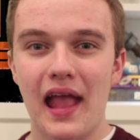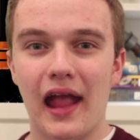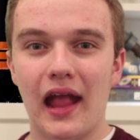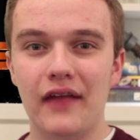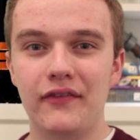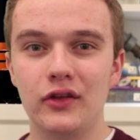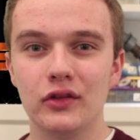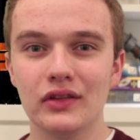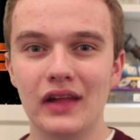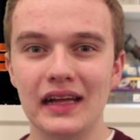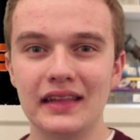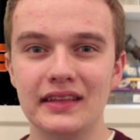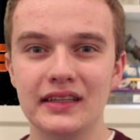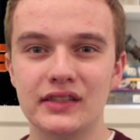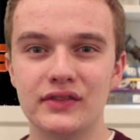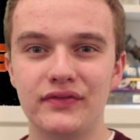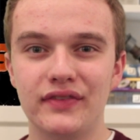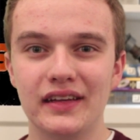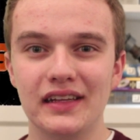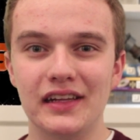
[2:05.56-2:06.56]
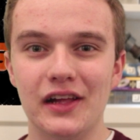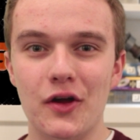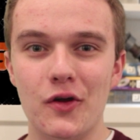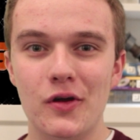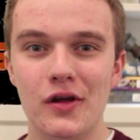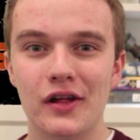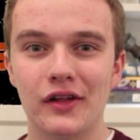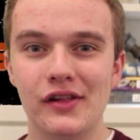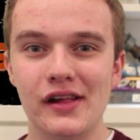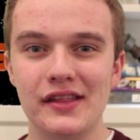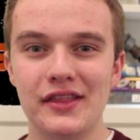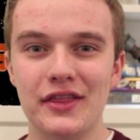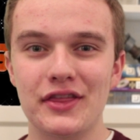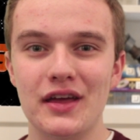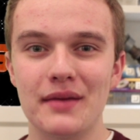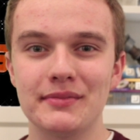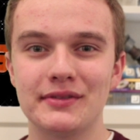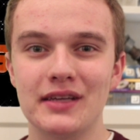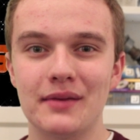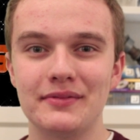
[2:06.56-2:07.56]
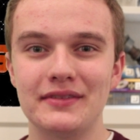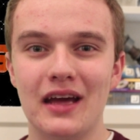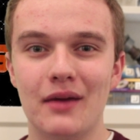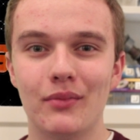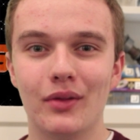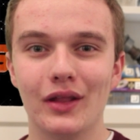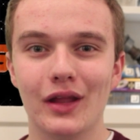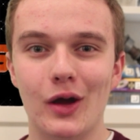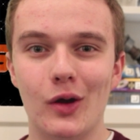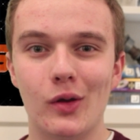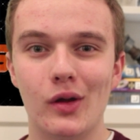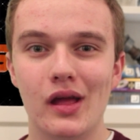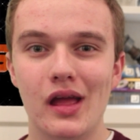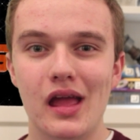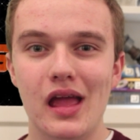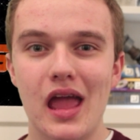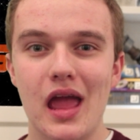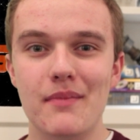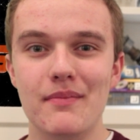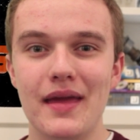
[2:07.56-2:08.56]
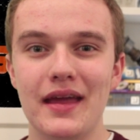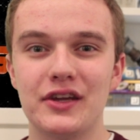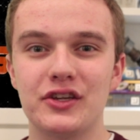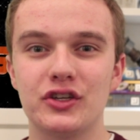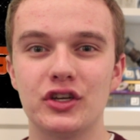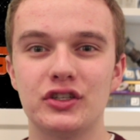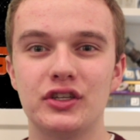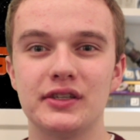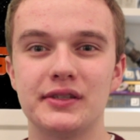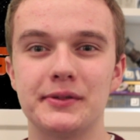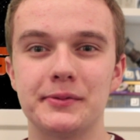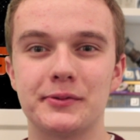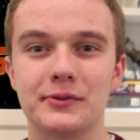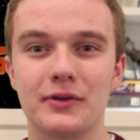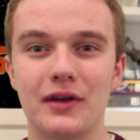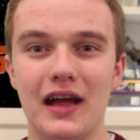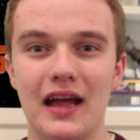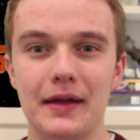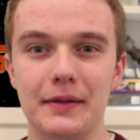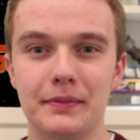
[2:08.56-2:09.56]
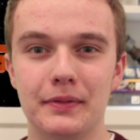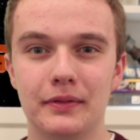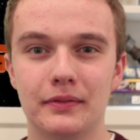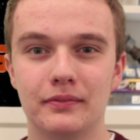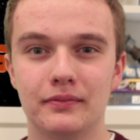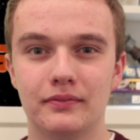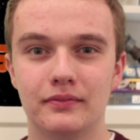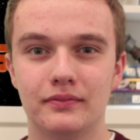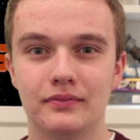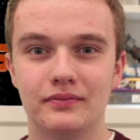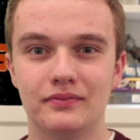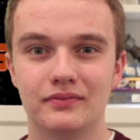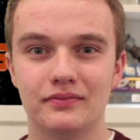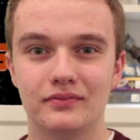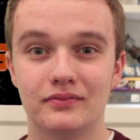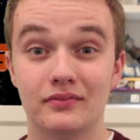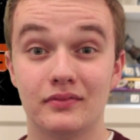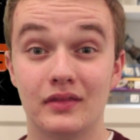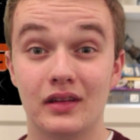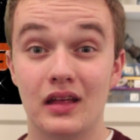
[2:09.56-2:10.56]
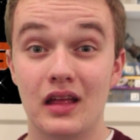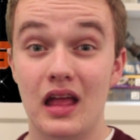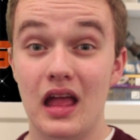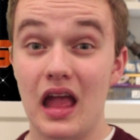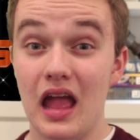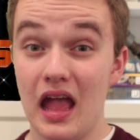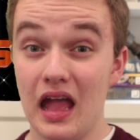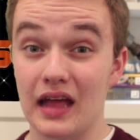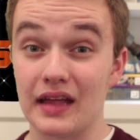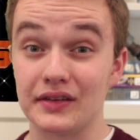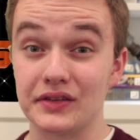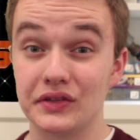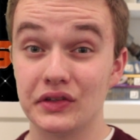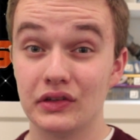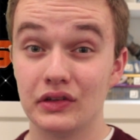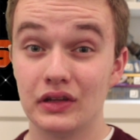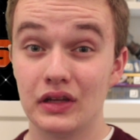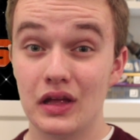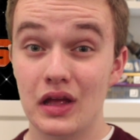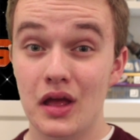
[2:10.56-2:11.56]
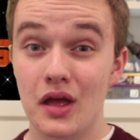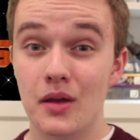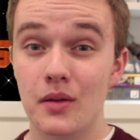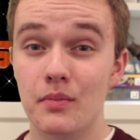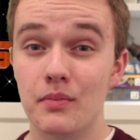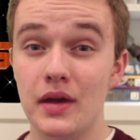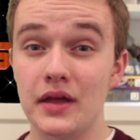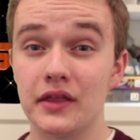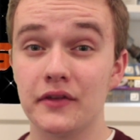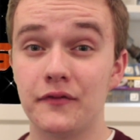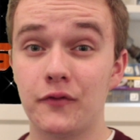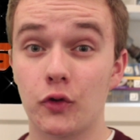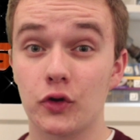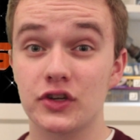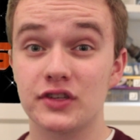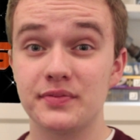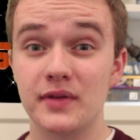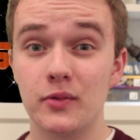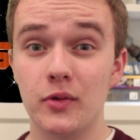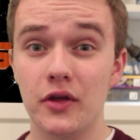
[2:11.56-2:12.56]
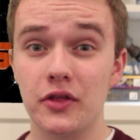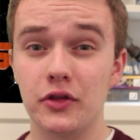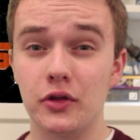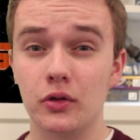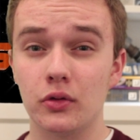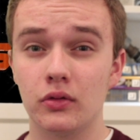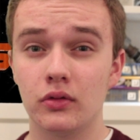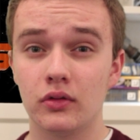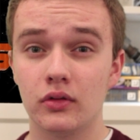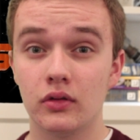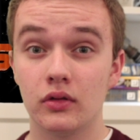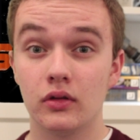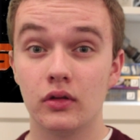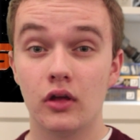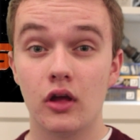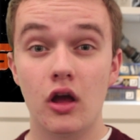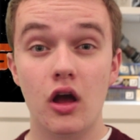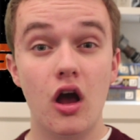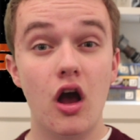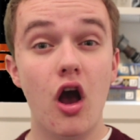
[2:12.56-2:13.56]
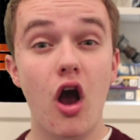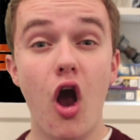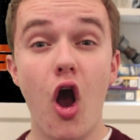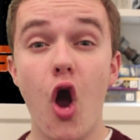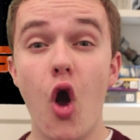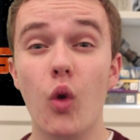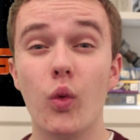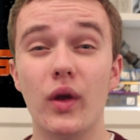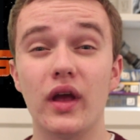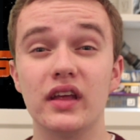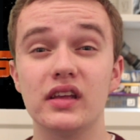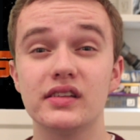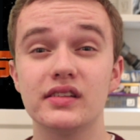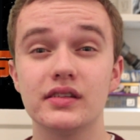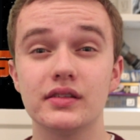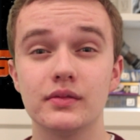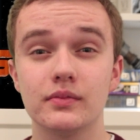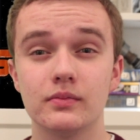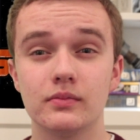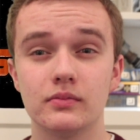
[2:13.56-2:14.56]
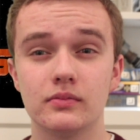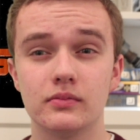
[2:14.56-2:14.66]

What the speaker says: If you like this video, click the thumbs up down below and make sure to subscribe. And may the Force be with you always.